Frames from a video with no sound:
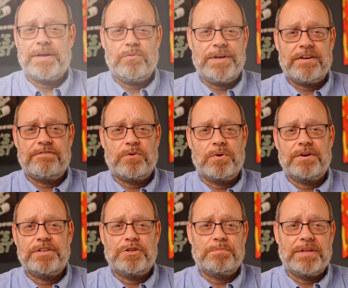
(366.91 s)
week 4,
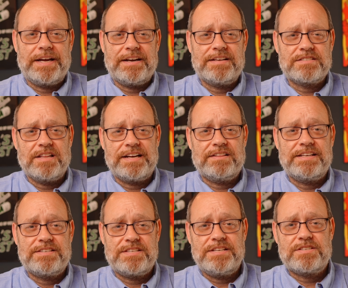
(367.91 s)
your plant has likely
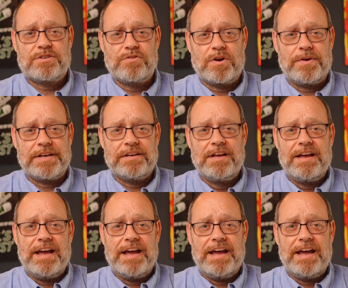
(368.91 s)
ceased growing,